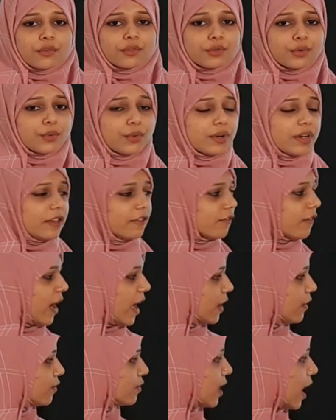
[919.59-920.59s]
to
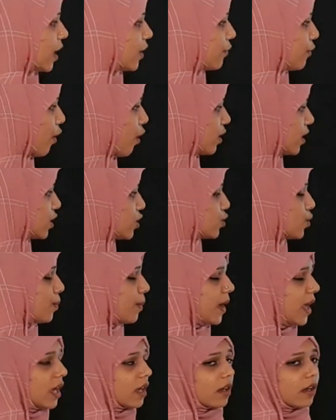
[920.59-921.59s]
revive that forest, to
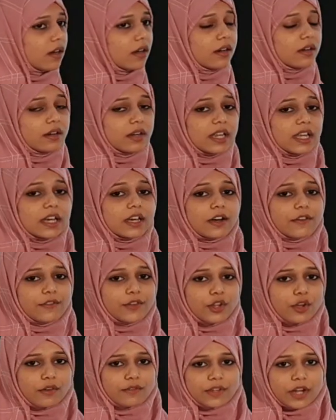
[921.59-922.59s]
make a
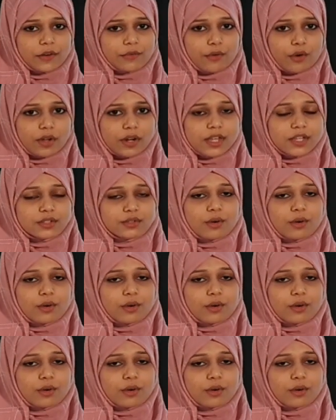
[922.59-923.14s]
recovery of that forest.